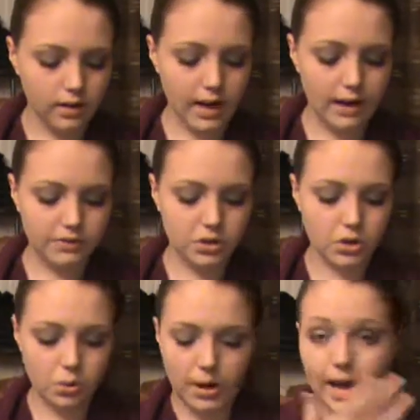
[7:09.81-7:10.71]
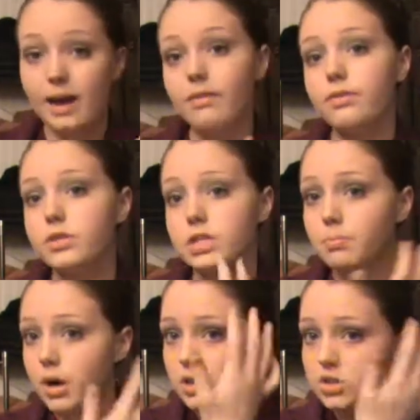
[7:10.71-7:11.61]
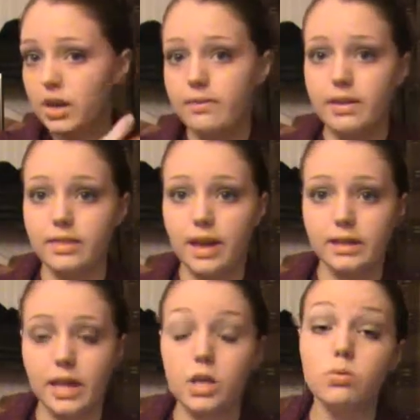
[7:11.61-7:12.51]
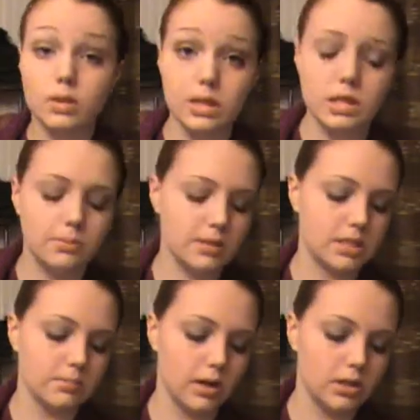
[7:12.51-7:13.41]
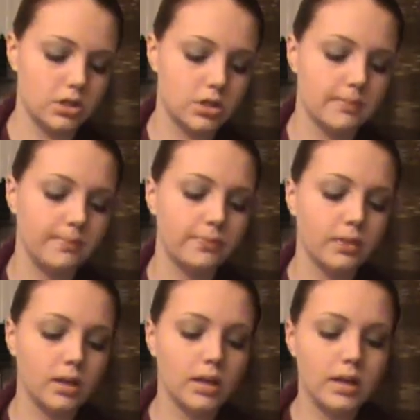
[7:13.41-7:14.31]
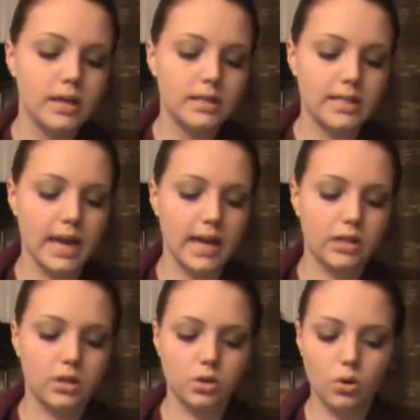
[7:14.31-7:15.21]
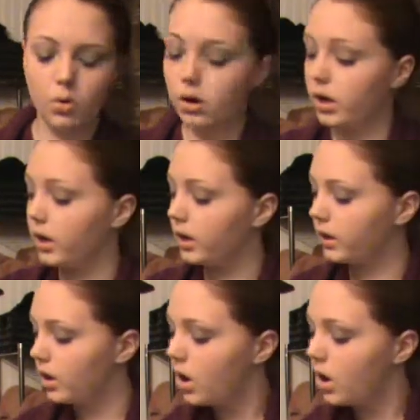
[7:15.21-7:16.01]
after you have smudged everything that you needed to be smudged, take your